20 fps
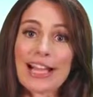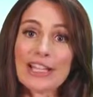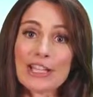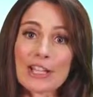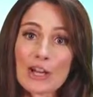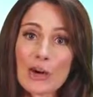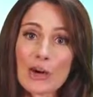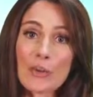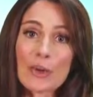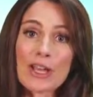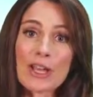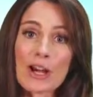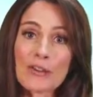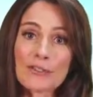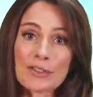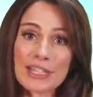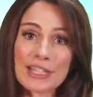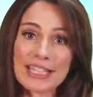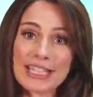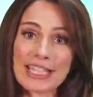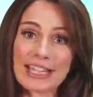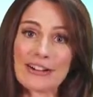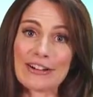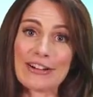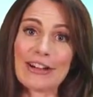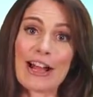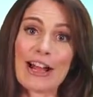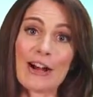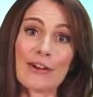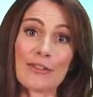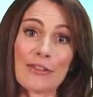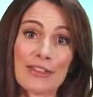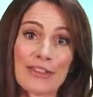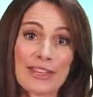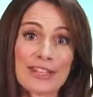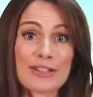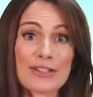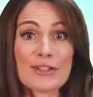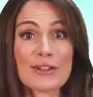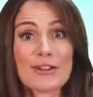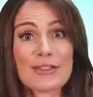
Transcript: I know we often hear how this